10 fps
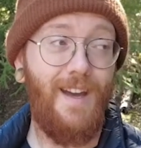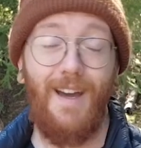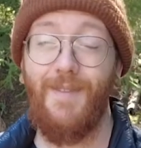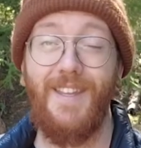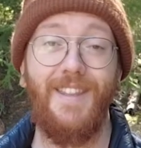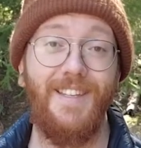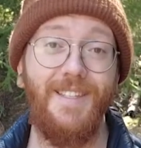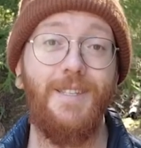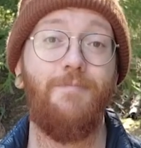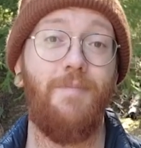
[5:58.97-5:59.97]
I mean, this
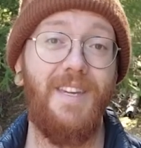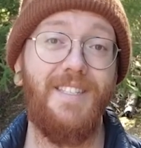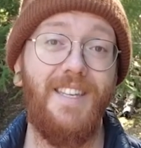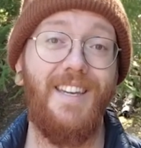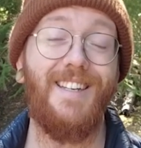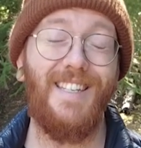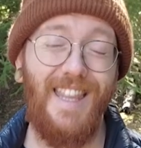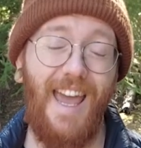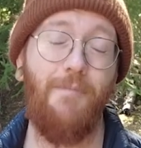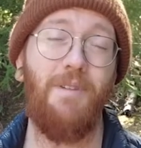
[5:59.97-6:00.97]
is BC
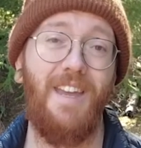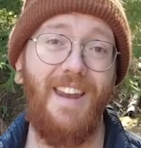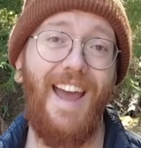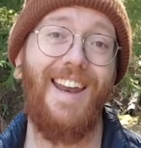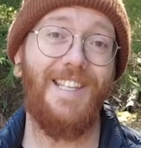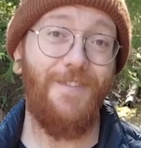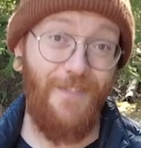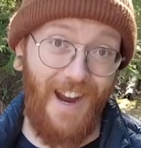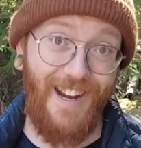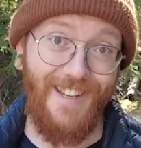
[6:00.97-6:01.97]
glamping at its
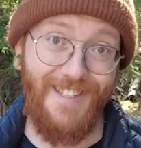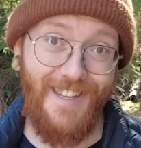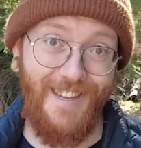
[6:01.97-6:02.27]
finest.